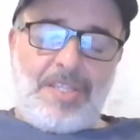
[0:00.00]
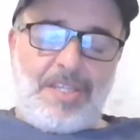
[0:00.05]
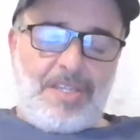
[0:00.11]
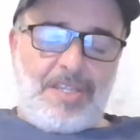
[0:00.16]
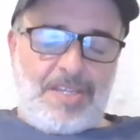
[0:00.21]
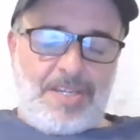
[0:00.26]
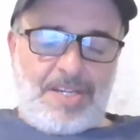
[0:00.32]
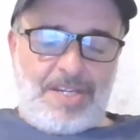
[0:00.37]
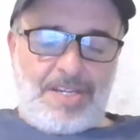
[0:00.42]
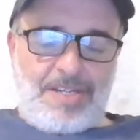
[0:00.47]

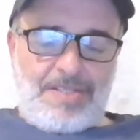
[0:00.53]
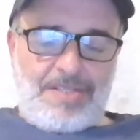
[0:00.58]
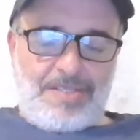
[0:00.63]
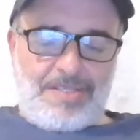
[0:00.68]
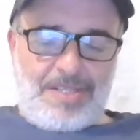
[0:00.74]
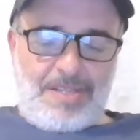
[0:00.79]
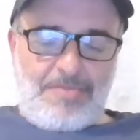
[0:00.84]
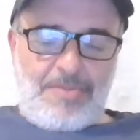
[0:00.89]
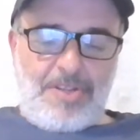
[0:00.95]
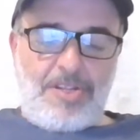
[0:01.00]

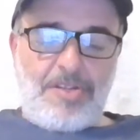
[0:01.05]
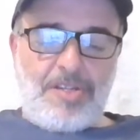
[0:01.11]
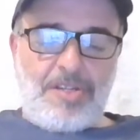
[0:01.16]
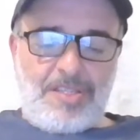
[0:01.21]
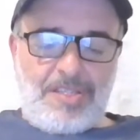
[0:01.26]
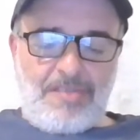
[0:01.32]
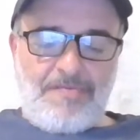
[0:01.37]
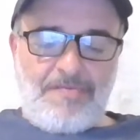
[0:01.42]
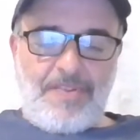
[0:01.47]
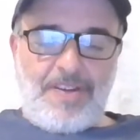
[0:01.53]

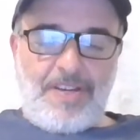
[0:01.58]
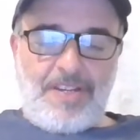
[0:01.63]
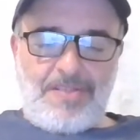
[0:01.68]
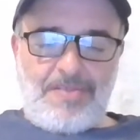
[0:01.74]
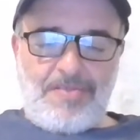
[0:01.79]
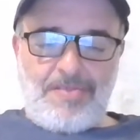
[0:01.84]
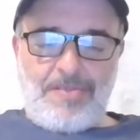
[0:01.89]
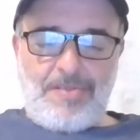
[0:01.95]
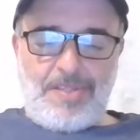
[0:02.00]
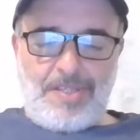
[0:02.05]
the
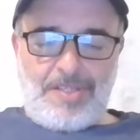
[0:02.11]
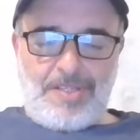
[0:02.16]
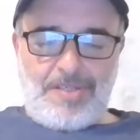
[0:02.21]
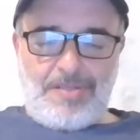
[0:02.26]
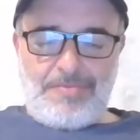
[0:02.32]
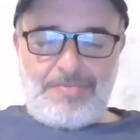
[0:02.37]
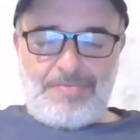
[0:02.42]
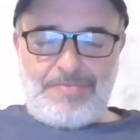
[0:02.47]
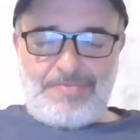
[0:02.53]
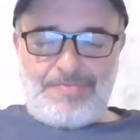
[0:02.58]

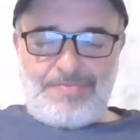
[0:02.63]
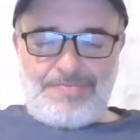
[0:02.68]
final.